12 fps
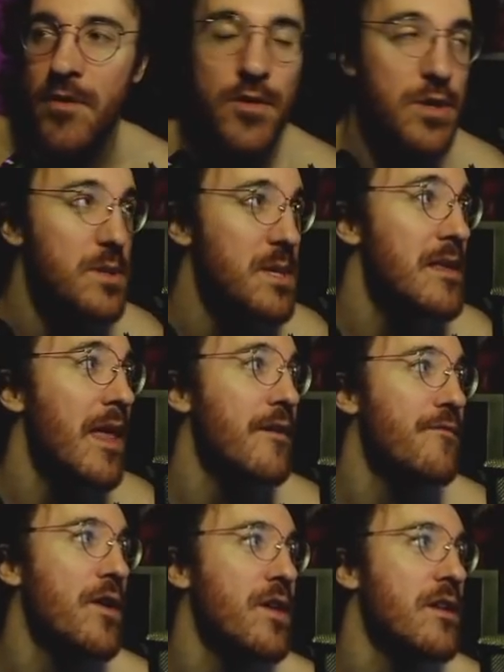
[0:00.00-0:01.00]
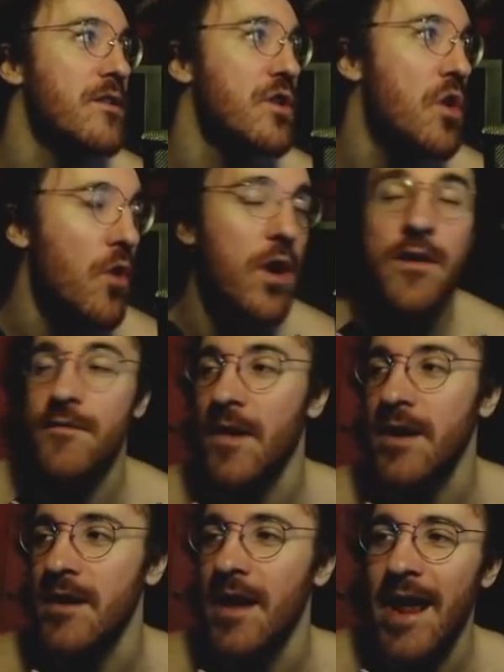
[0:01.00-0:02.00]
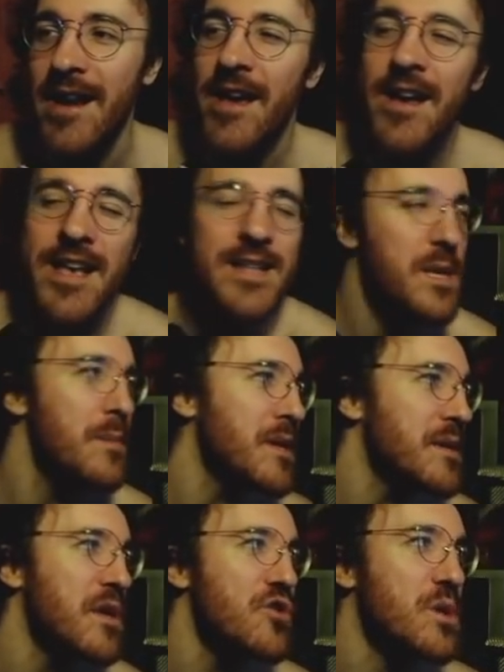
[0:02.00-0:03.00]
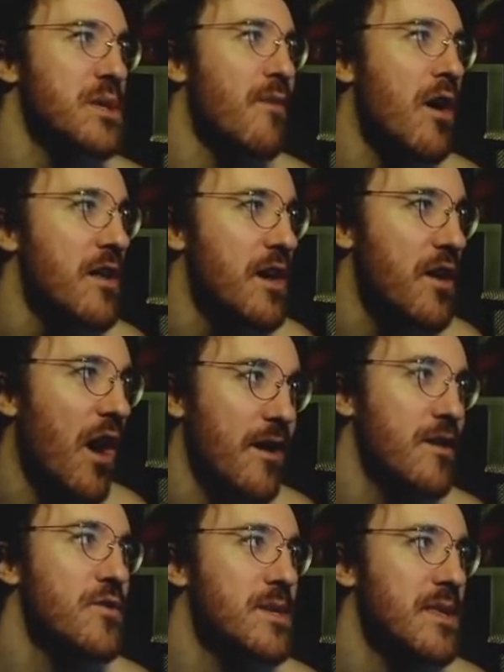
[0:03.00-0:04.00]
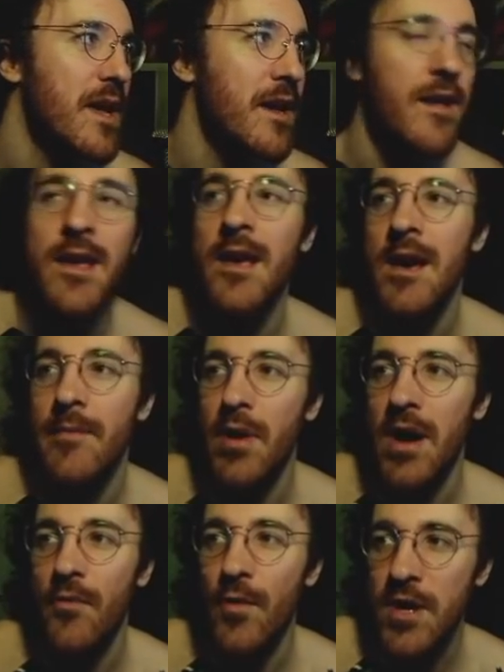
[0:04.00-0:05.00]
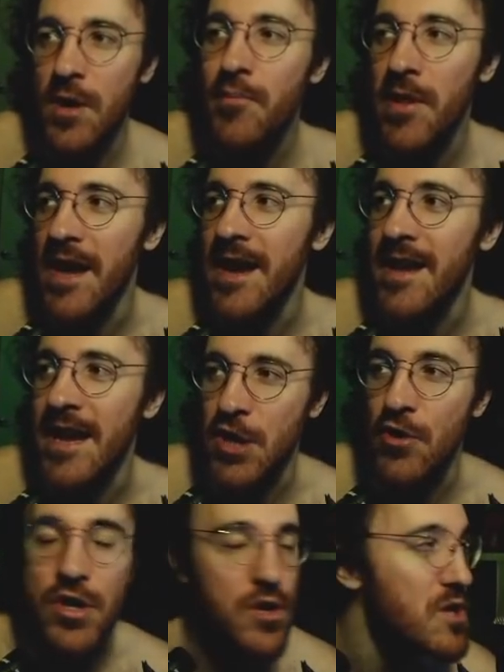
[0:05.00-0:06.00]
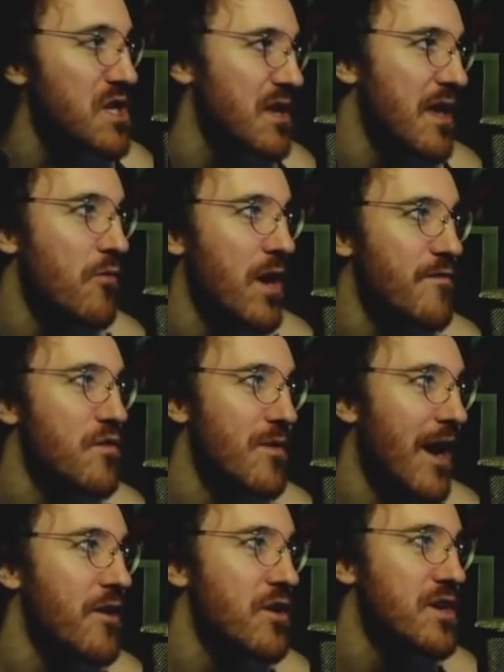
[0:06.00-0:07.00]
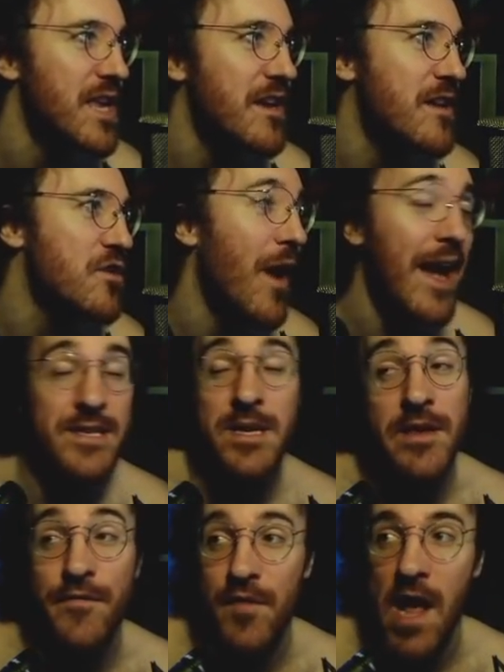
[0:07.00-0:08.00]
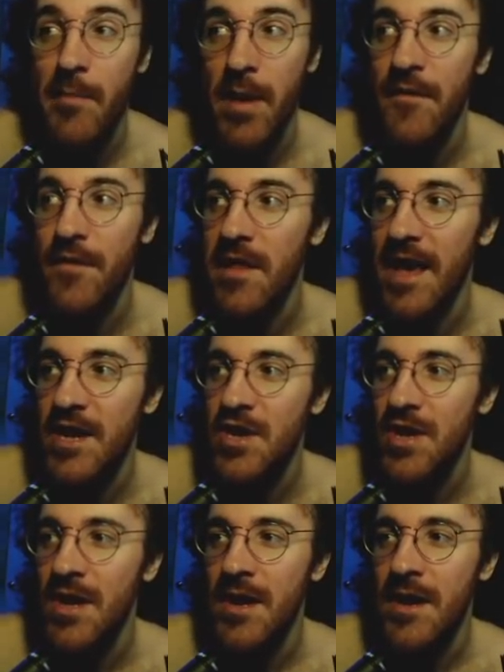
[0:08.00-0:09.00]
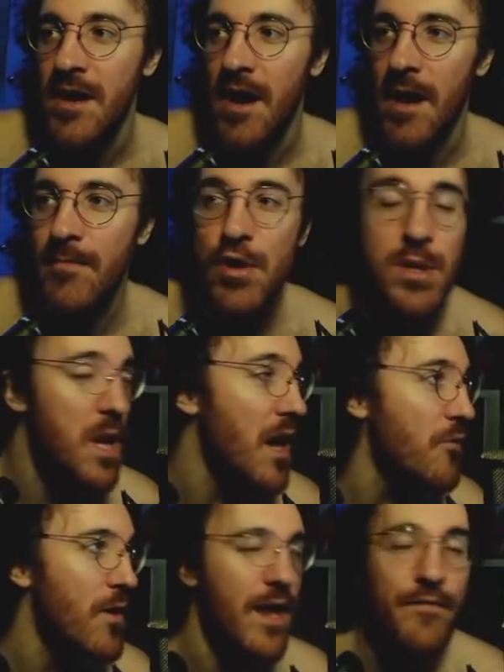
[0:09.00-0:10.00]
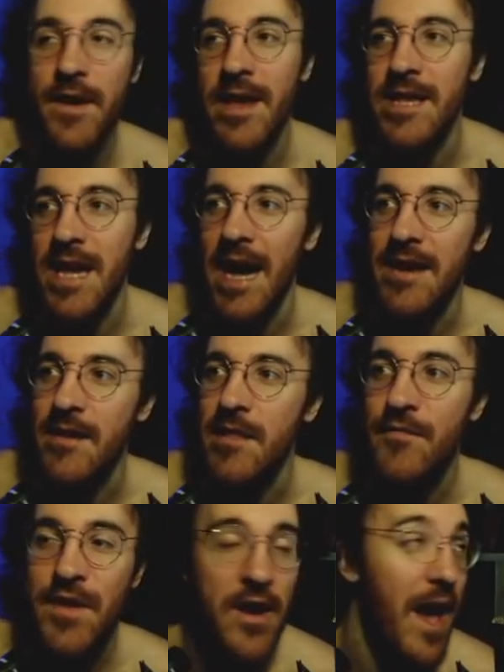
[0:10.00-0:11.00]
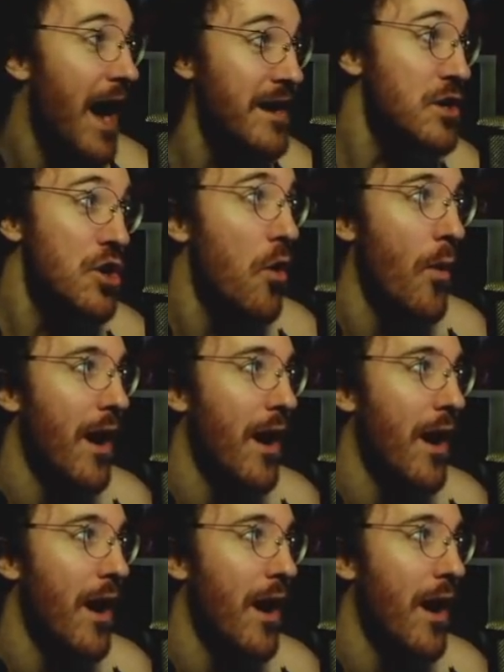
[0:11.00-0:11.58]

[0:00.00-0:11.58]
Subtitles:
When you see like fucking newer fucking... And it seems like such a small, innocuous thing, but when you're playing and you're used to like whatever route you're taking, you accidentally flop off a ledge. You saw it when I fucking died in Clifftown. I didn't know